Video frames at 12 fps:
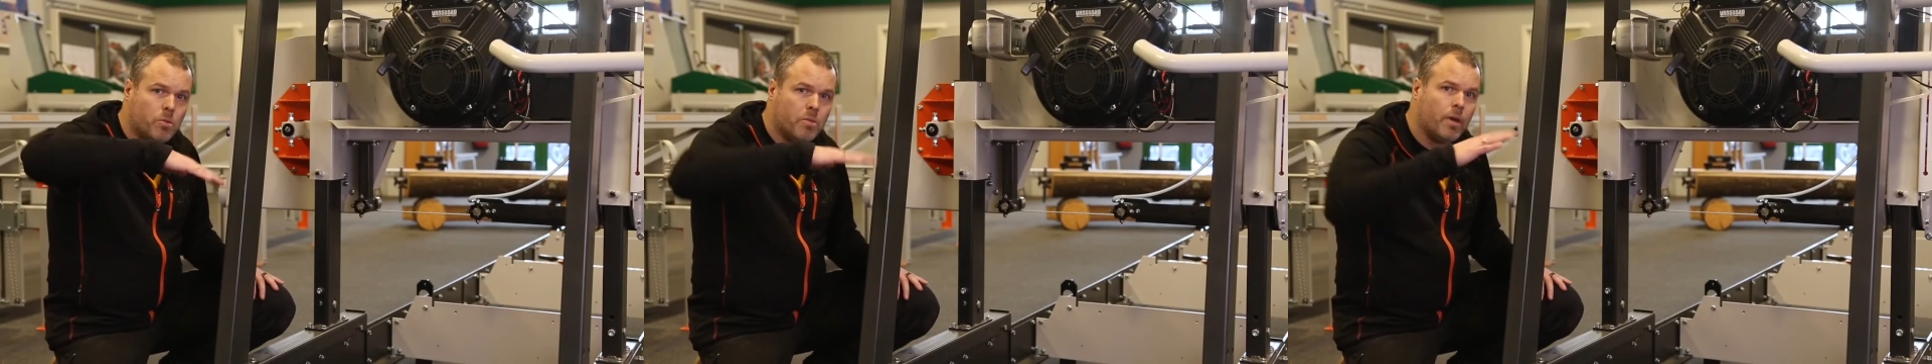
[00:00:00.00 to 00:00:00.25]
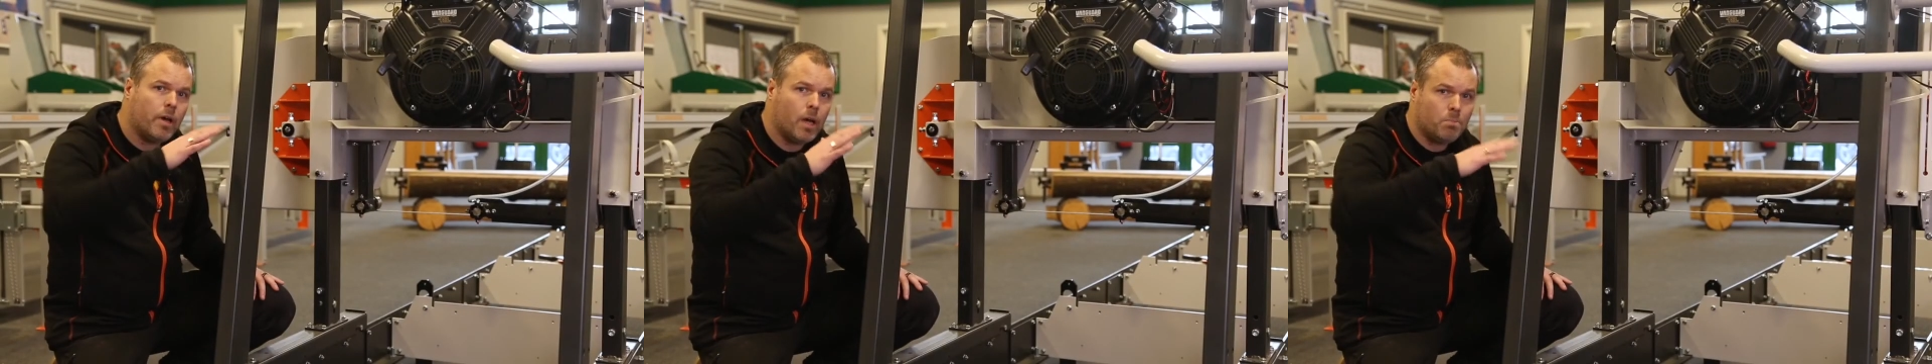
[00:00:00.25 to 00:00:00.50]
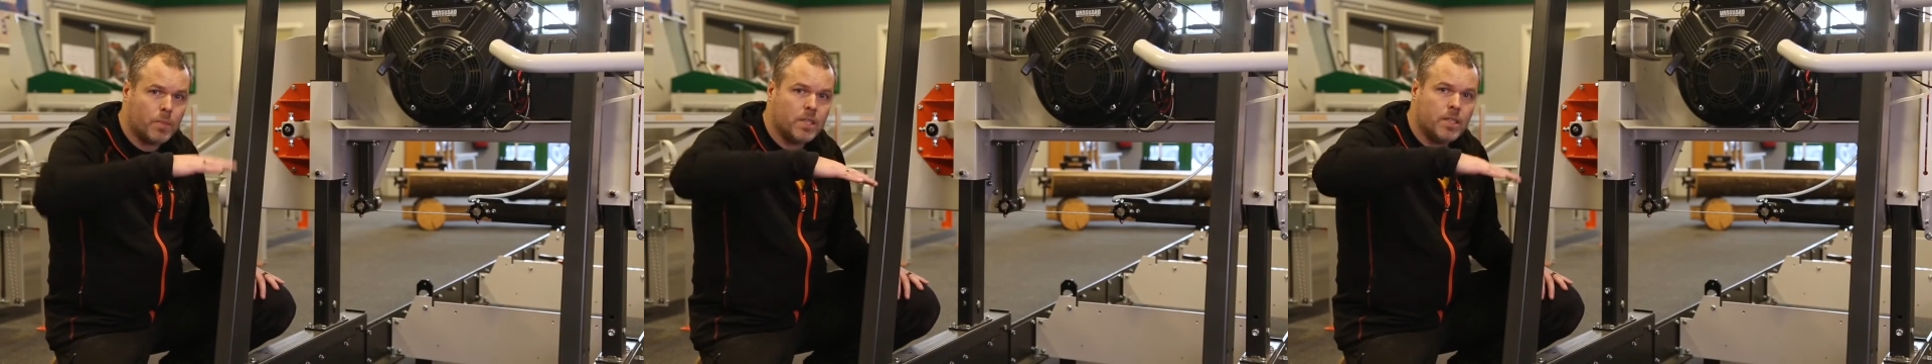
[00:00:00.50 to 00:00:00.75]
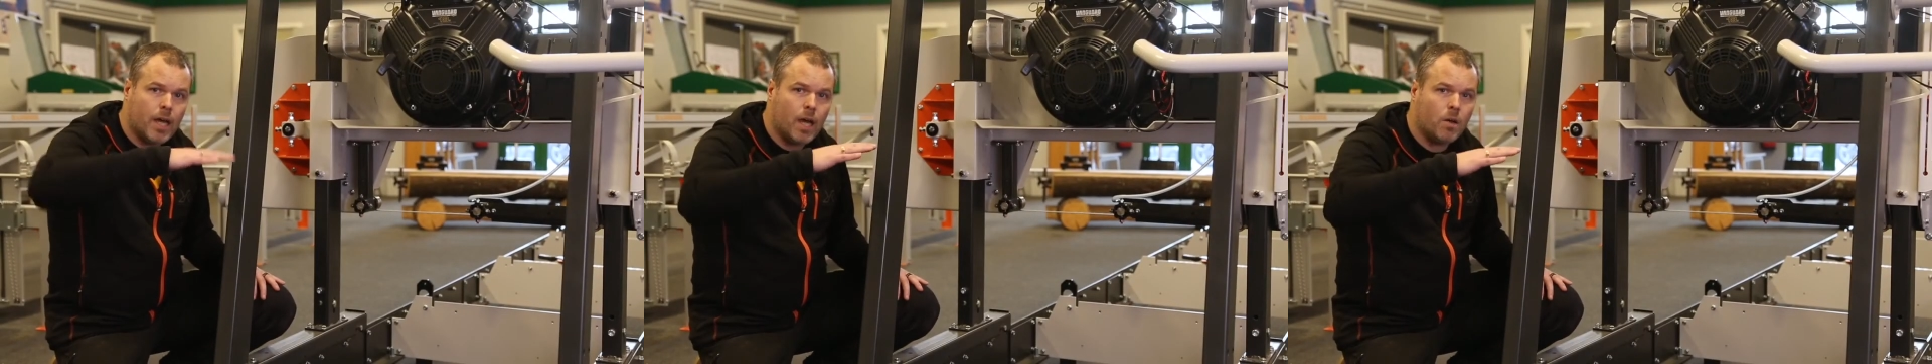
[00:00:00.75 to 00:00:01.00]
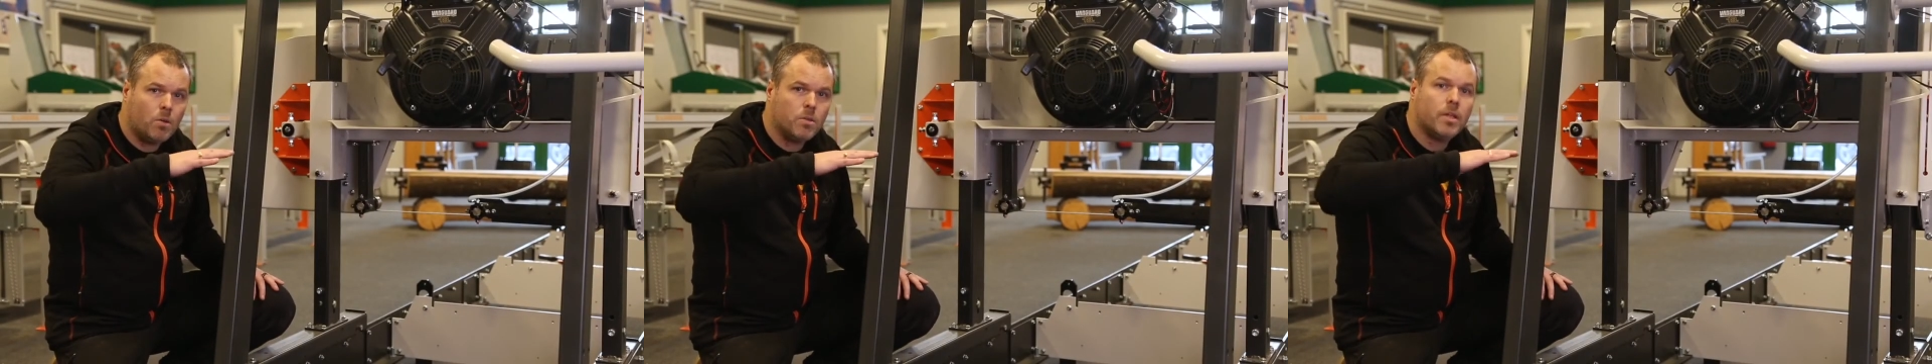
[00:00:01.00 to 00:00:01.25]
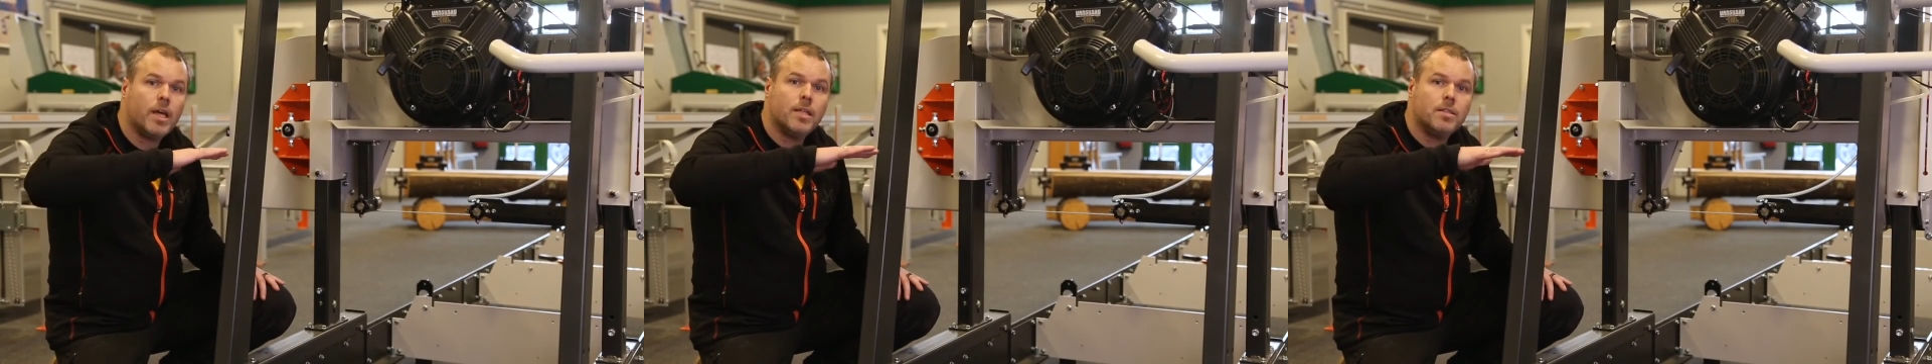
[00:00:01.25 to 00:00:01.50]
both up and
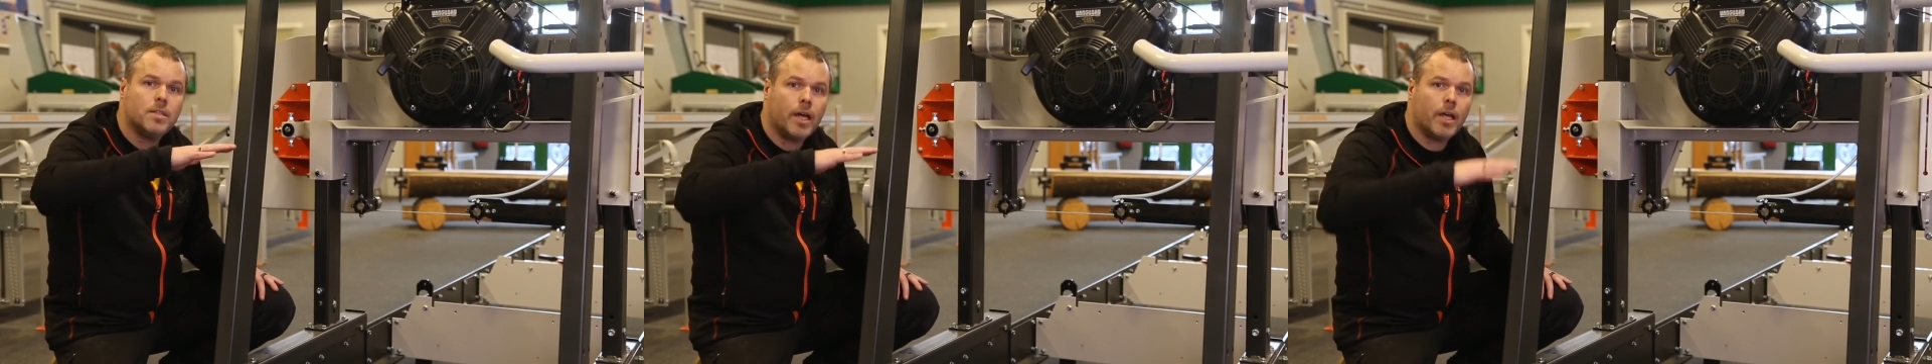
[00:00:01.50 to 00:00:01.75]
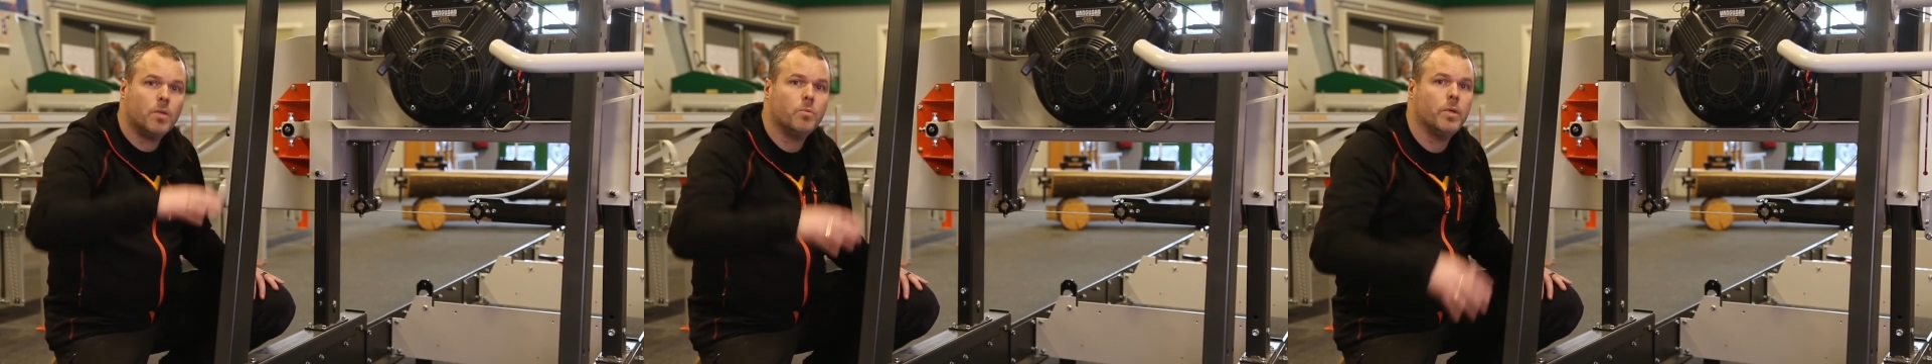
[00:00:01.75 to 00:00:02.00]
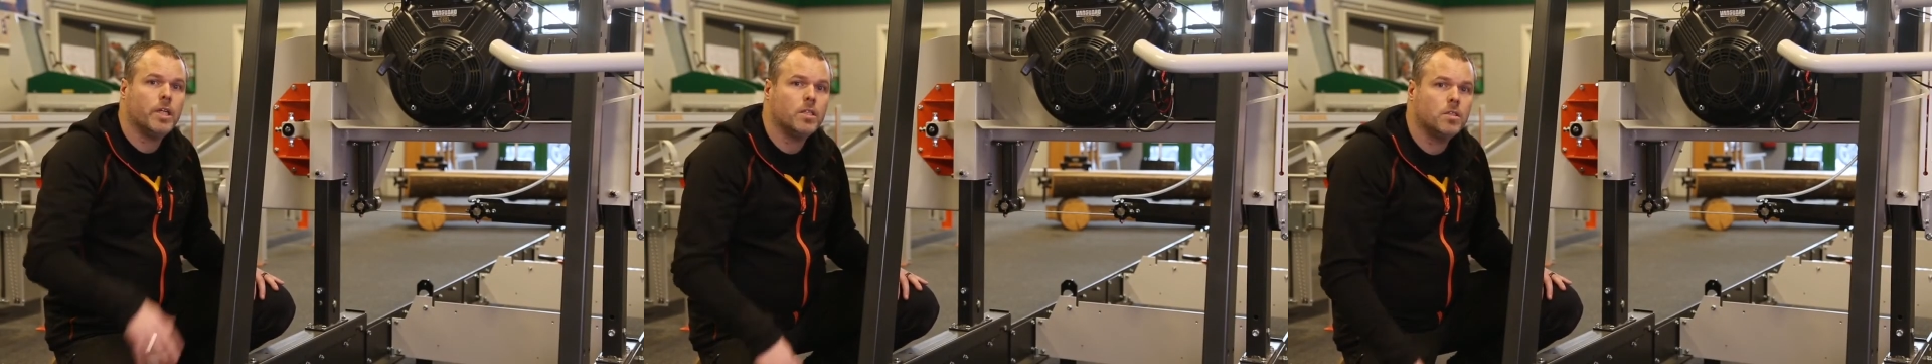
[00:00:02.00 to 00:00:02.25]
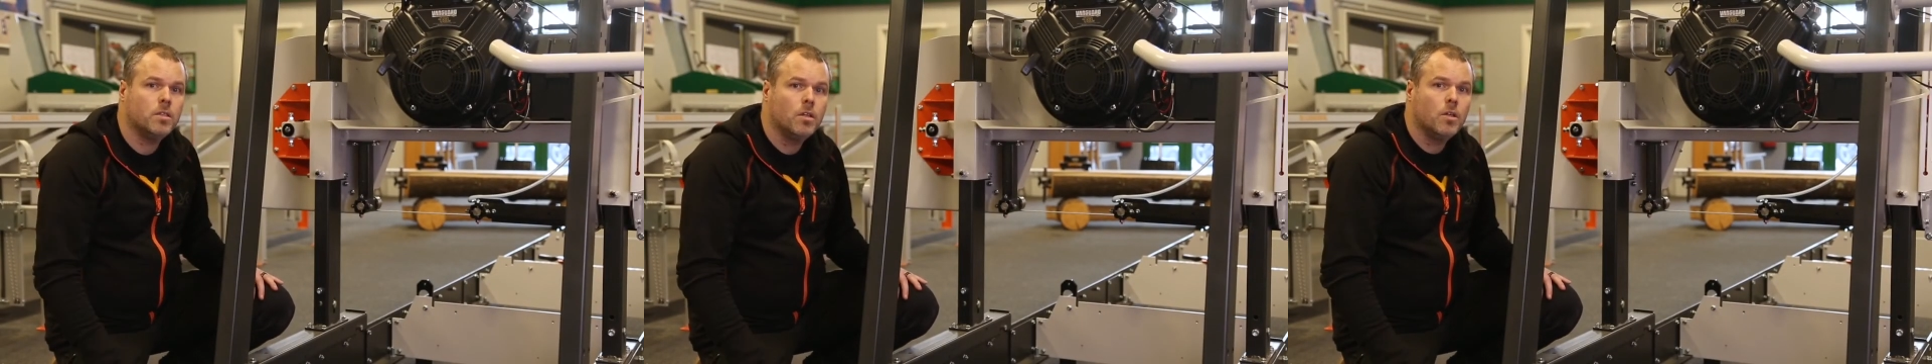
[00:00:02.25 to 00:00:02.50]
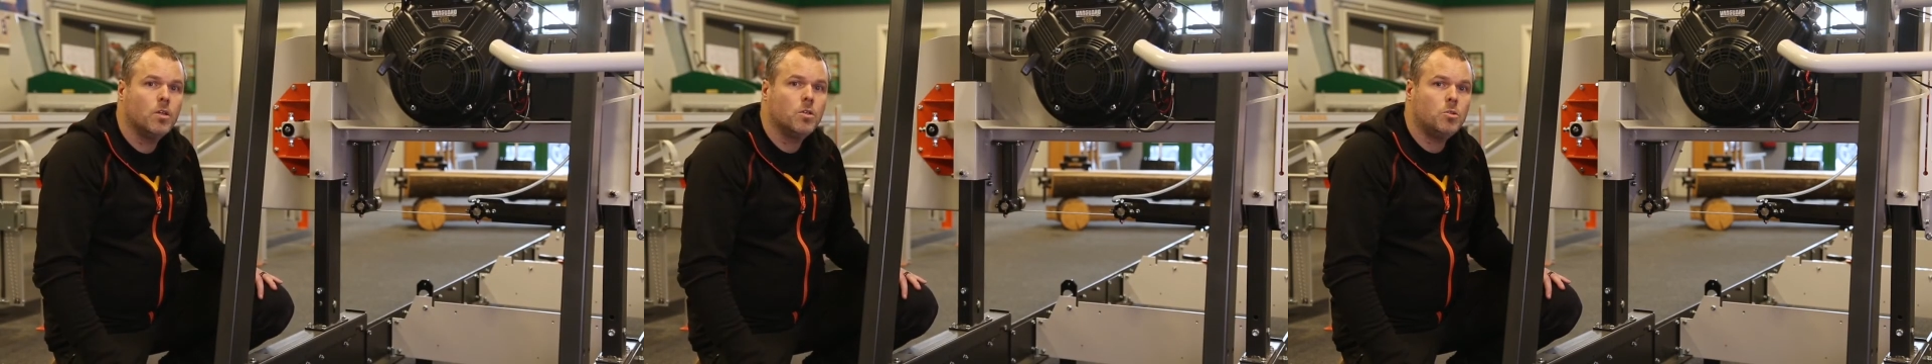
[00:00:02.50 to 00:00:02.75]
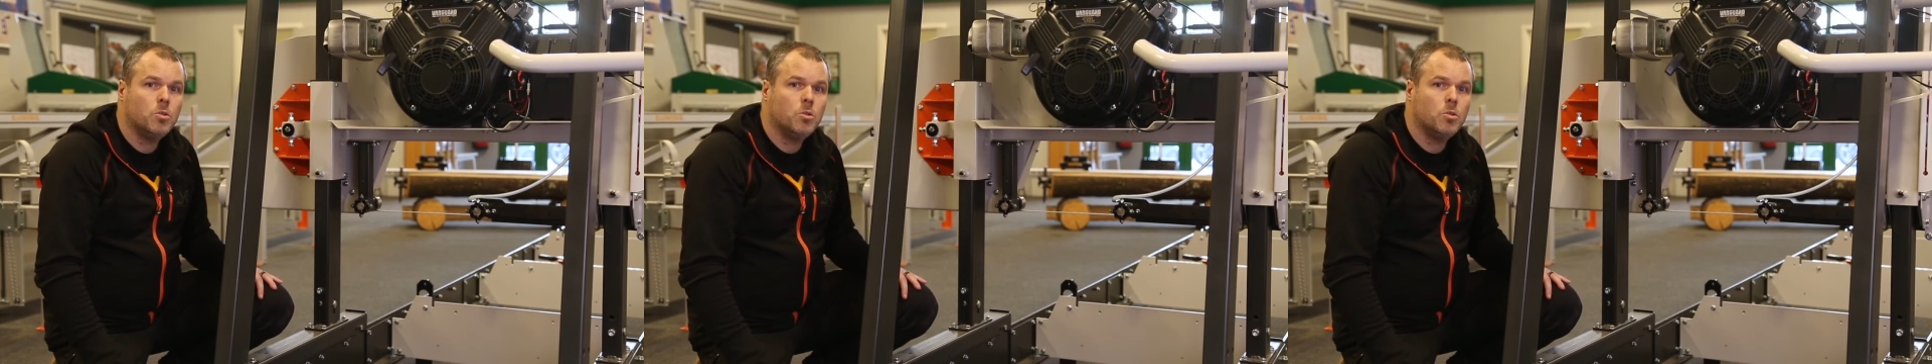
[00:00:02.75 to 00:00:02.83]
down and sideways,